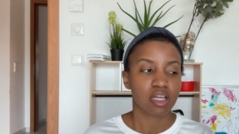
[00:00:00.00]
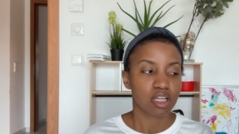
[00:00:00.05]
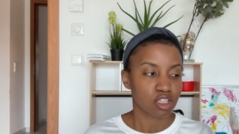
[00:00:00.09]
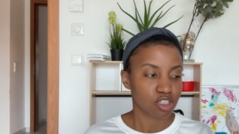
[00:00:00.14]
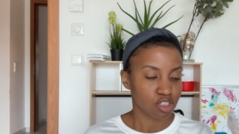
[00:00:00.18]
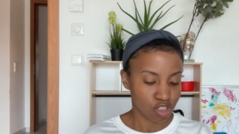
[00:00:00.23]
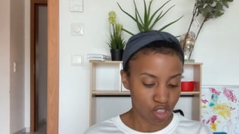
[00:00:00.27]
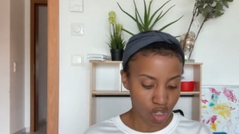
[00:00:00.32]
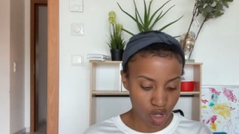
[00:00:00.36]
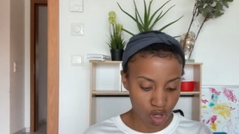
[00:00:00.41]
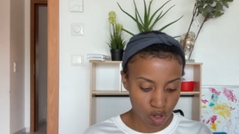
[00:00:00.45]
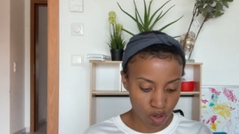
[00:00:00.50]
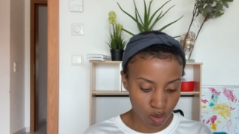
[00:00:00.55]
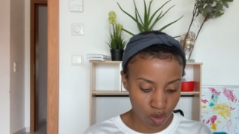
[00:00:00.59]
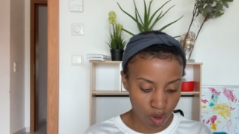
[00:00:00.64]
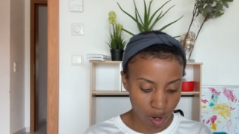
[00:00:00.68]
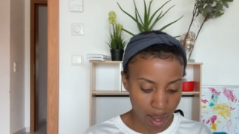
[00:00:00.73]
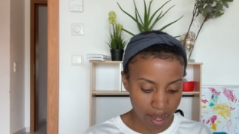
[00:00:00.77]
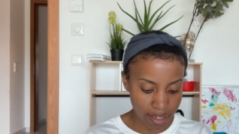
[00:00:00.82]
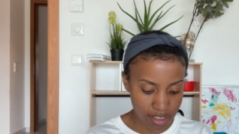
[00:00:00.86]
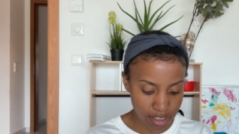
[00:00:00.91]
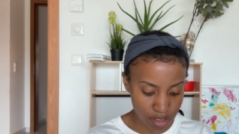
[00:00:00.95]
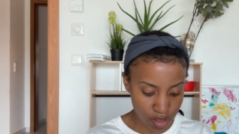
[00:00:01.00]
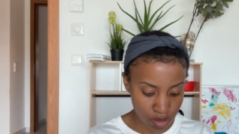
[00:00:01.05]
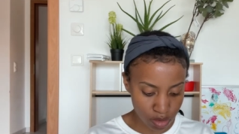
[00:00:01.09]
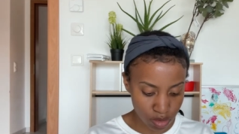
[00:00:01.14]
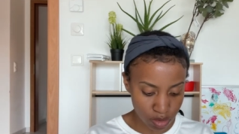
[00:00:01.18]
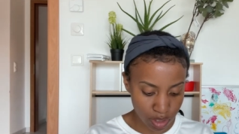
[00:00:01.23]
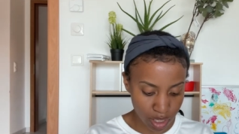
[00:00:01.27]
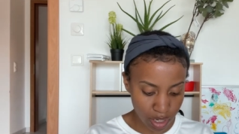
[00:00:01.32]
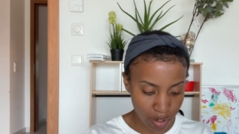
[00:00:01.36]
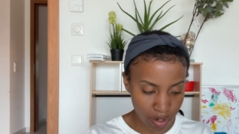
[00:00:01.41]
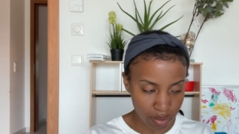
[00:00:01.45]
So I still
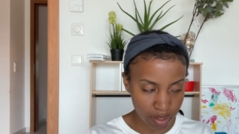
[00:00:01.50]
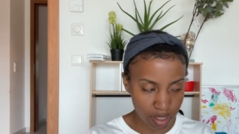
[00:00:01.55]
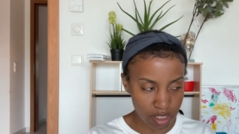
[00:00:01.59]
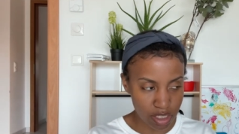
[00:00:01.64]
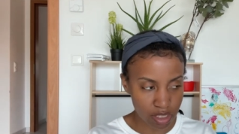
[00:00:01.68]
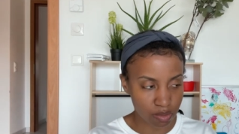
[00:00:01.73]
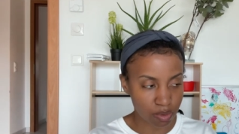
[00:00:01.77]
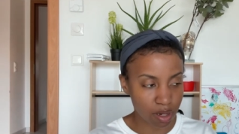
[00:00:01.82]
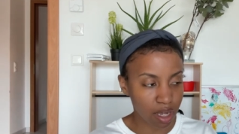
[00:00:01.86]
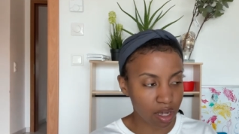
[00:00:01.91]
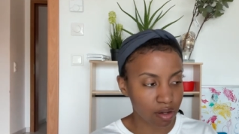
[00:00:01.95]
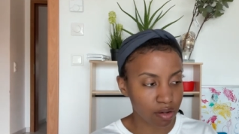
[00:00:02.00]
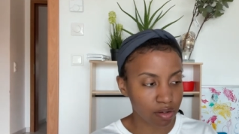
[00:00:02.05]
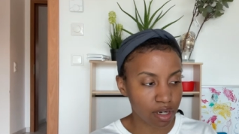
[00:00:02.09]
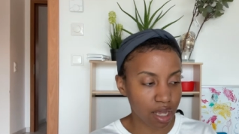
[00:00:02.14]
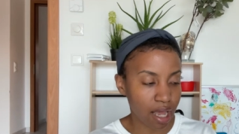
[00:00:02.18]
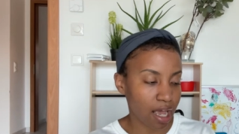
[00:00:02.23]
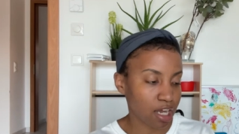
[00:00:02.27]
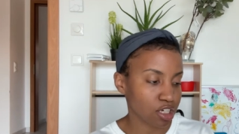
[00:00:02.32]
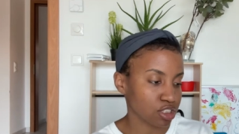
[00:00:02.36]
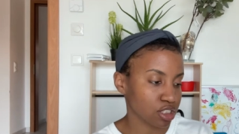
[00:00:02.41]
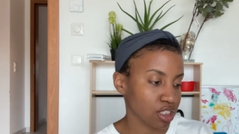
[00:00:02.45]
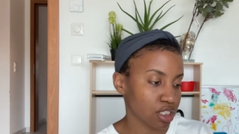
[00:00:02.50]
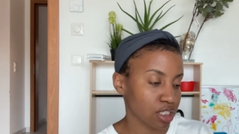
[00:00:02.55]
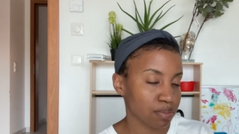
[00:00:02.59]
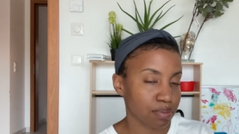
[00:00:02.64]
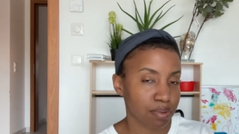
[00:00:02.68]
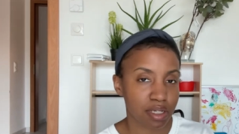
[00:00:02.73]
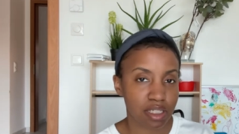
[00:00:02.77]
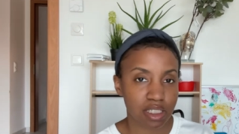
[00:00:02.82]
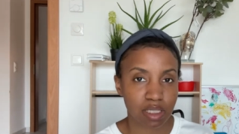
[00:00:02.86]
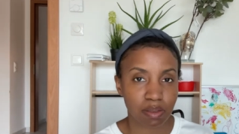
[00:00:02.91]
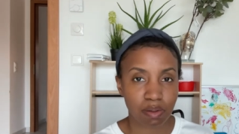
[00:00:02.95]
do carry these around. I actually need to
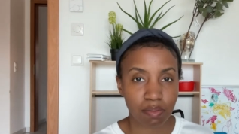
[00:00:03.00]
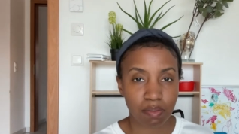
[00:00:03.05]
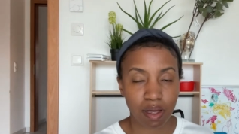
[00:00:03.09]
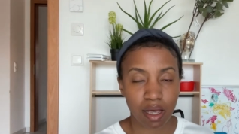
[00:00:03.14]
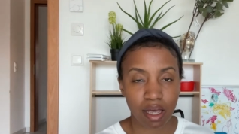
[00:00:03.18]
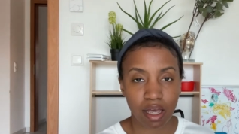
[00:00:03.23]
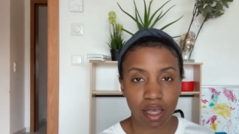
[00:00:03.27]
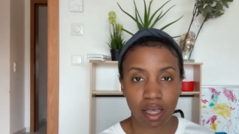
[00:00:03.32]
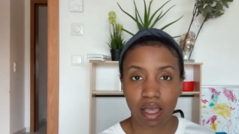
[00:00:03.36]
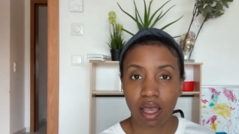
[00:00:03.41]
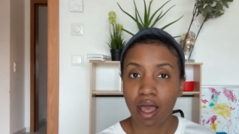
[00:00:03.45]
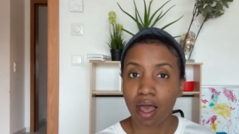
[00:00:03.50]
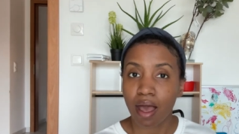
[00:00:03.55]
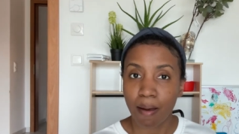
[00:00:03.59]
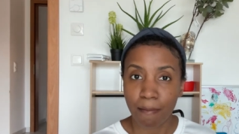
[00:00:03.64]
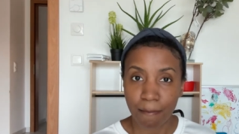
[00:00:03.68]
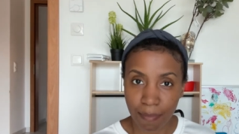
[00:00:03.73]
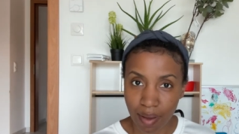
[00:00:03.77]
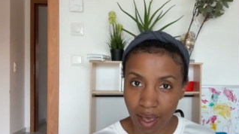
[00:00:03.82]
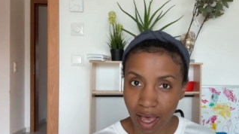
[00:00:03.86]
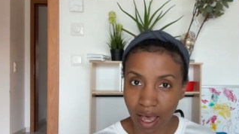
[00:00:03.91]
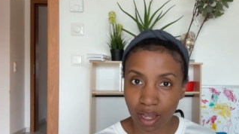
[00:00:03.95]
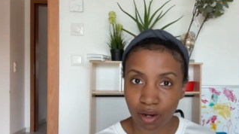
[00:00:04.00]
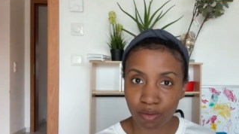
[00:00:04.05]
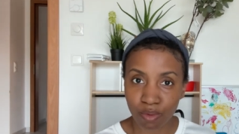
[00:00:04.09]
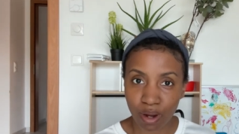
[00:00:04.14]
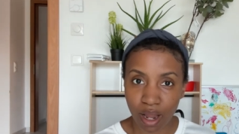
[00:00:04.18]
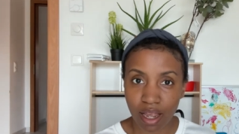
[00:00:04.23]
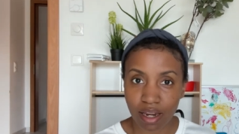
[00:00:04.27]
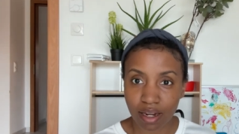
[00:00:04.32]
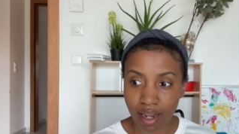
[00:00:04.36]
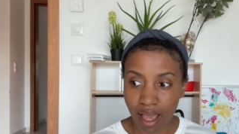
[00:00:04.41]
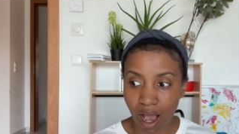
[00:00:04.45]
put some in my bag
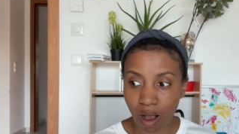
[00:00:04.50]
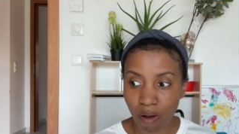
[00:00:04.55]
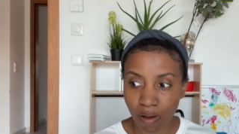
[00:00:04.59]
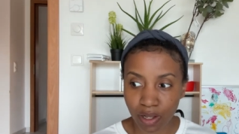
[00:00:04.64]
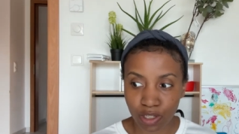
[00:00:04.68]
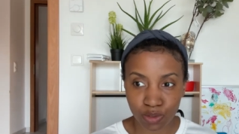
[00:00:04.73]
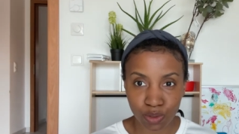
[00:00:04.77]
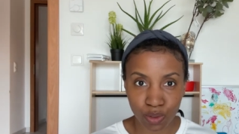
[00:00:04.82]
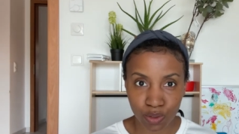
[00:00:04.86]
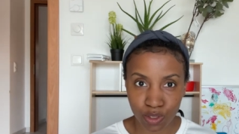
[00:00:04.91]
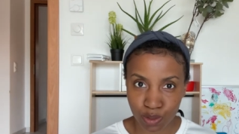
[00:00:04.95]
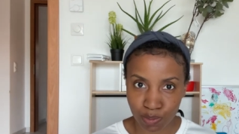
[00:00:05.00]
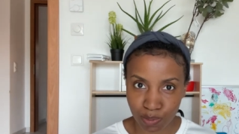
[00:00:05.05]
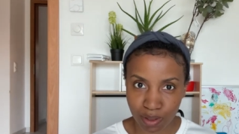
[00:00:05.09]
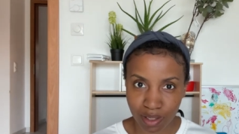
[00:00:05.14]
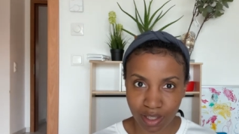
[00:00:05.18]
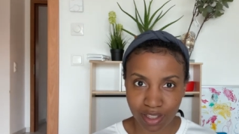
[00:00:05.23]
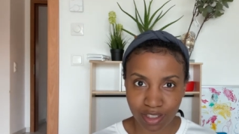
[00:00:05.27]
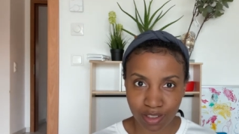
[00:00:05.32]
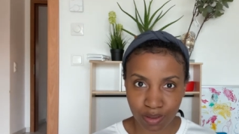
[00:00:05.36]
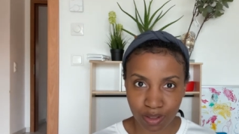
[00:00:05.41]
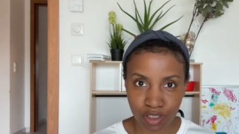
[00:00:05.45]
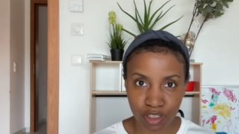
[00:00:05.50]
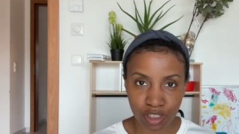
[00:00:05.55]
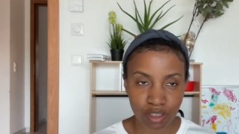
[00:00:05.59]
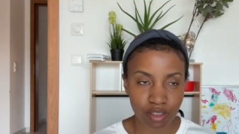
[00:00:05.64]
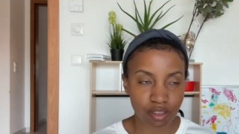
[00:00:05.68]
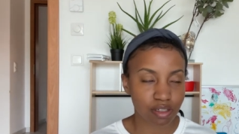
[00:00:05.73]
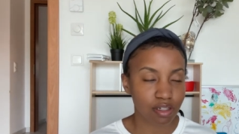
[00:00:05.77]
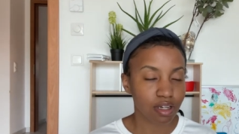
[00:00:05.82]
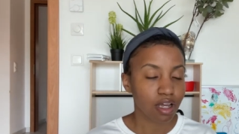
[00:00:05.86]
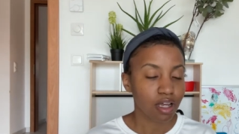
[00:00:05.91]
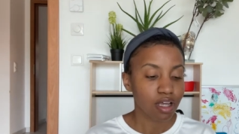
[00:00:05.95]
right now as we are speaking to each
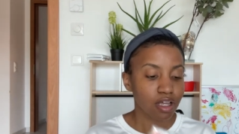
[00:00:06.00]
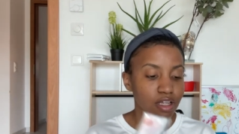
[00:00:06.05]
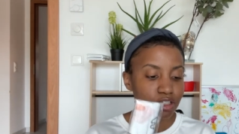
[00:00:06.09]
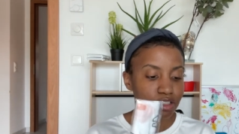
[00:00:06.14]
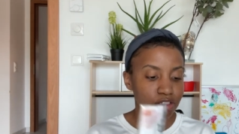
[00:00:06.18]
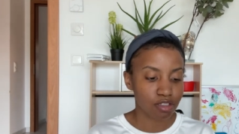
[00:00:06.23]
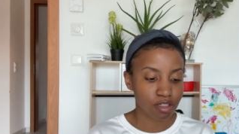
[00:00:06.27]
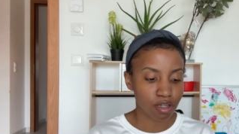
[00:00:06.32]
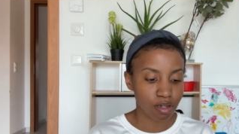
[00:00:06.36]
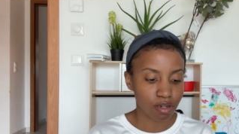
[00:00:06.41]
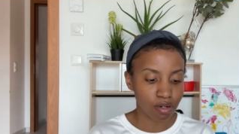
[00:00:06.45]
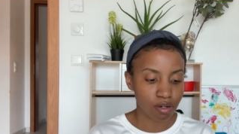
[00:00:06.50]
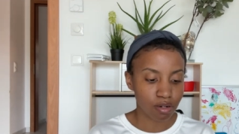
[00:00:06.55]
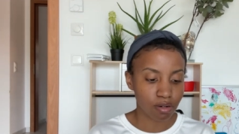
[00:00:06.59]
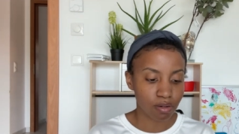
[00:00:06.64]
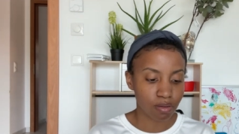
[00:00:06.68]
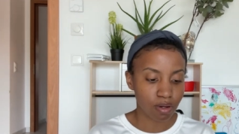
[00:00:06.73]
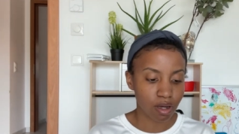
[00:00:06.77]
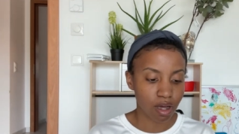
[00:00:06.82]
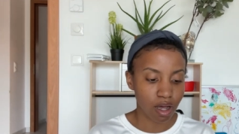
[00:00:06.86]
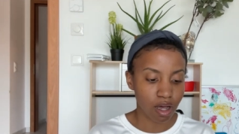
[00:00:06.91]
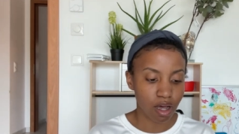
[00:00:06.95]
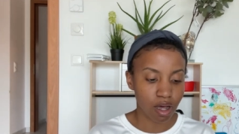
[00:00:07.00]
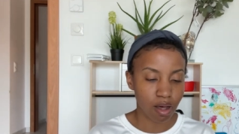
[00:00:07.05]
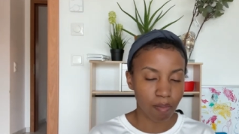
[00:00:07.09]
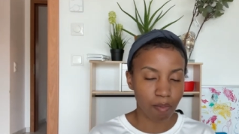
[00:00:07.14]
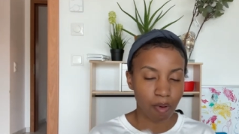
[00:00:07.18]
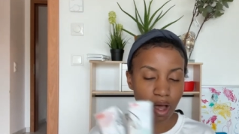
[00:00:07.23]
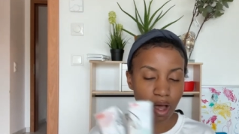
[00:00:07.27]
other. So um,